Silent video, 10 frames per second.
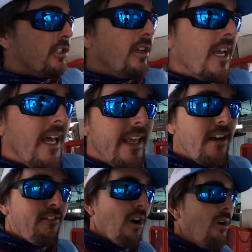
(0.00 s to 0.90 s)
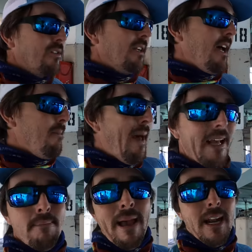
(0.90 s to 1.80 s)
so you can get like a frozen uh,
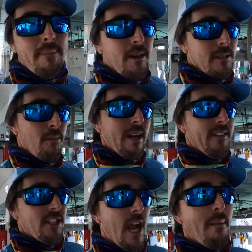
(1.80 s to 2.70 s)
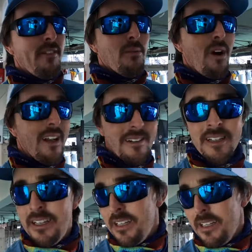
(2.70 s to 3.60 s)
bag of bait up here at the marina, the shop if you want.
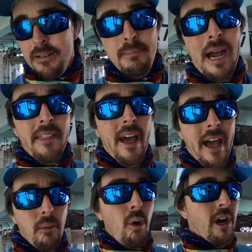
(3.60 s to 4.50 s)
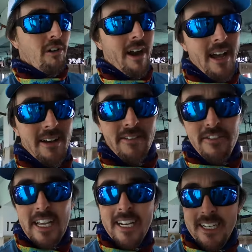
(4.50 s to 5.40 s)
Buy that, walk around,
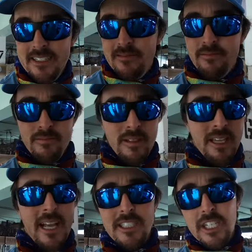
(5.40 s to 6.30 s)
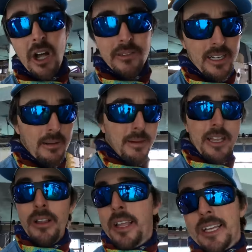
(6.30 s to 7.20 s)
feed it. Kids, adults, anybody,
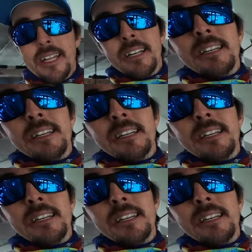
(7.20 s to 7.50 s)
they'll like it.